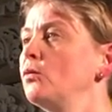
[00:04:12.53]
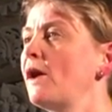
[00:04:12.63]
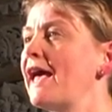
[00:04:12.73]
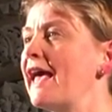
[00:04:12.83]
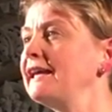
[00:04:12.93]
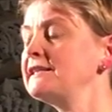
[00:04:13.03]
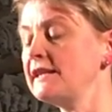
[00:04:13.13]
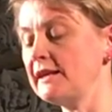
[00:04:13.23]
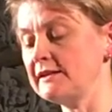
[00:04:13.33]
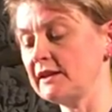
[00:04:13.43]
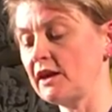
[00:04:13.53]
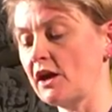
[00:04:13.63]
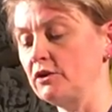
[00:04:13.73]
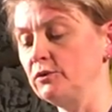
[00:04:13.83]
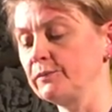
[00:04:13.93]
where 80 years
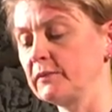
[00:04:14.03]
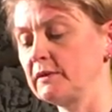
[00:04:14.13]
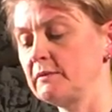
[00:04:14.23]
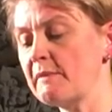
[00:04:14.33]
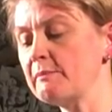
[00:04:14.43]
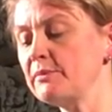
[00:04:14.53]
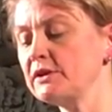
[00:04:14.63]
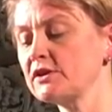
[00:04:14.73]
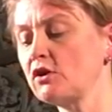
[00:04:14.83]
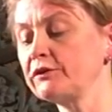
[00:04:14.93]
ago, members